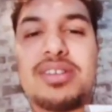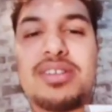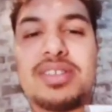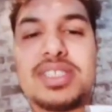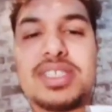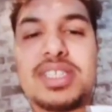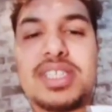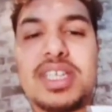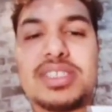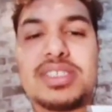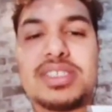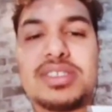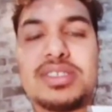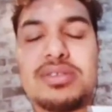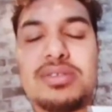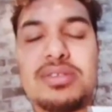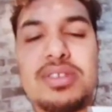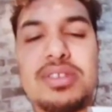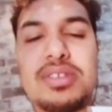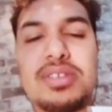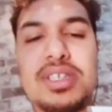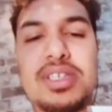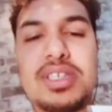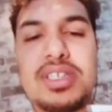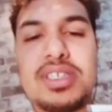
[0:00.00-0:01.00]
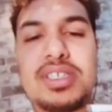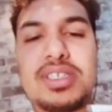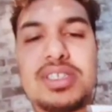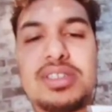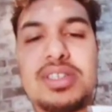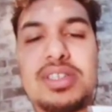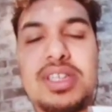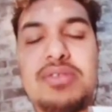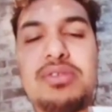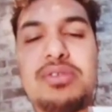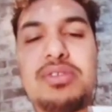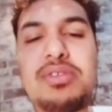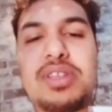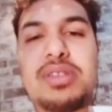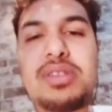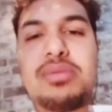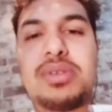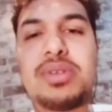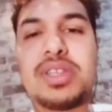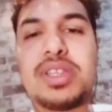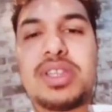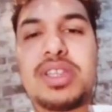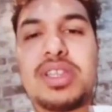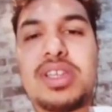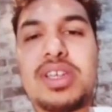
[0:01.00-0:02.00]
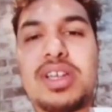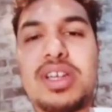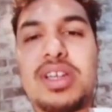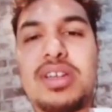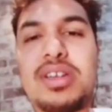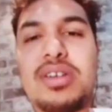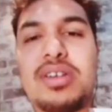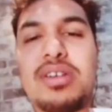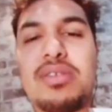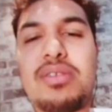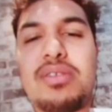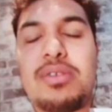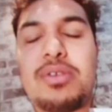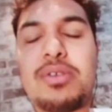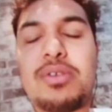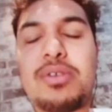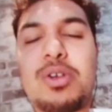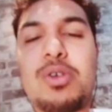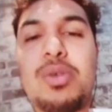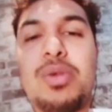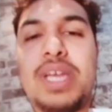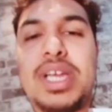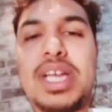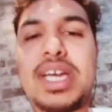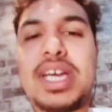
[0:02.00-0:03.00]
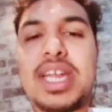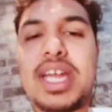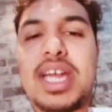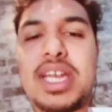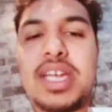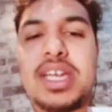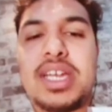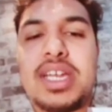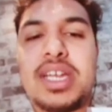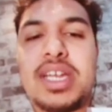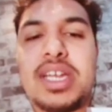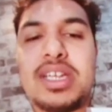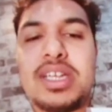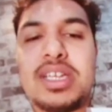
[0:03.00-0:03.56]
Understand? So it will give you a little bit of a quicker run.